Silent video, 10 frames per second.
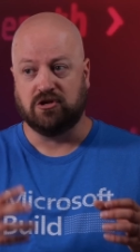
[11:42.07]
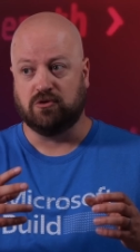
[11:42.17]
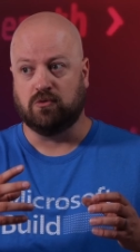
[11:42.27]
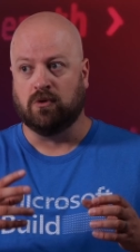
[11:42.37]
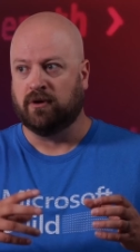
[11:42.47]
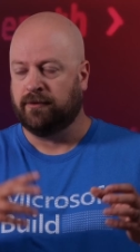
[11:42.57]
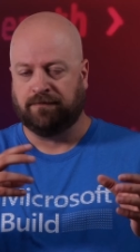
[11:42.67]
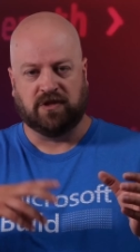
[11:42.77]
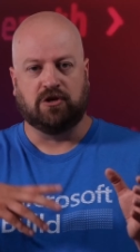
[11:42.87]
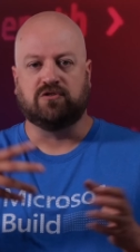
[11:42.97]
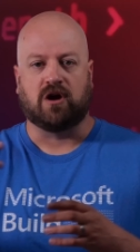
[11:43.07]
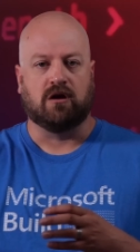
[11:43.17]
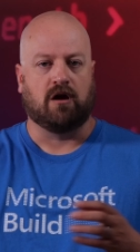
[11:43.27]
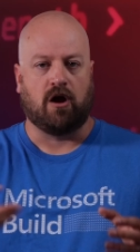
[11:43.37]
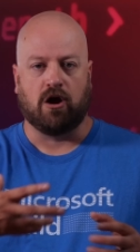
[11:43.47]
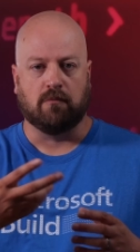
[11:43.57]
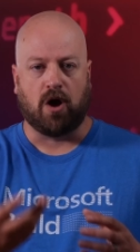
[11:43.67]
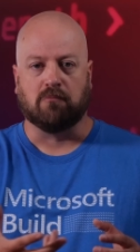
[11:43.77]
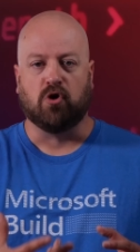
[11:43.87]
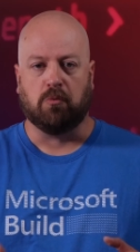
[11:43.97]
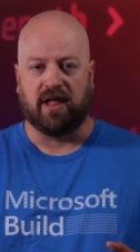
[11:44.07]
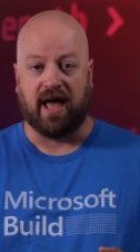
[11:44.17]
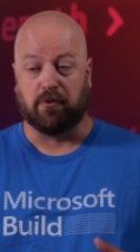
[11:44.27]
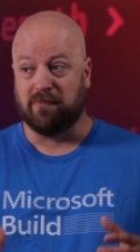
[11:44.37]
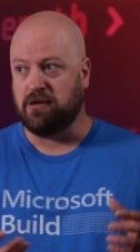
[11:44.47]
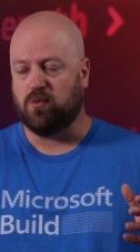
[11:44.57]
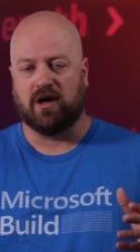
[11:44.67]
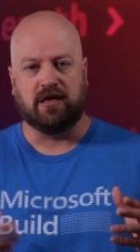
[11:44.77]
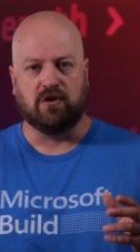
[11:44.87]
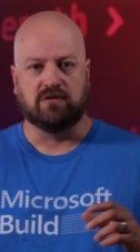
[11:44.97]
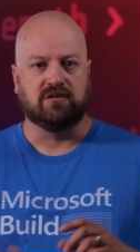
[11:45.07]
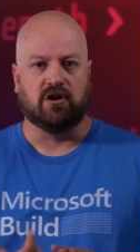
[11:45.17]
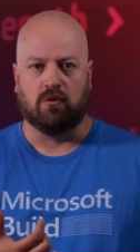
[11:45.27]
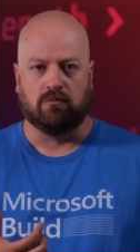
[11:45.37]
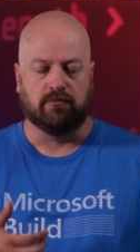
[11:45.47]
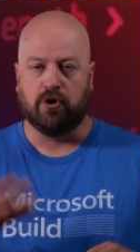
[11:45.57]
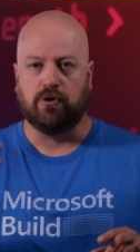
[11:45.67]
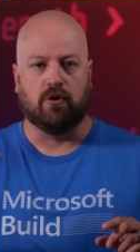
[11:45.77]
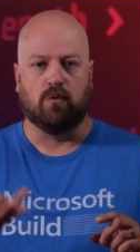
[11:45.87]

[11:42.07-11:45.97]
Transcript: to use our mobile app. Or maybe you want to use, Uno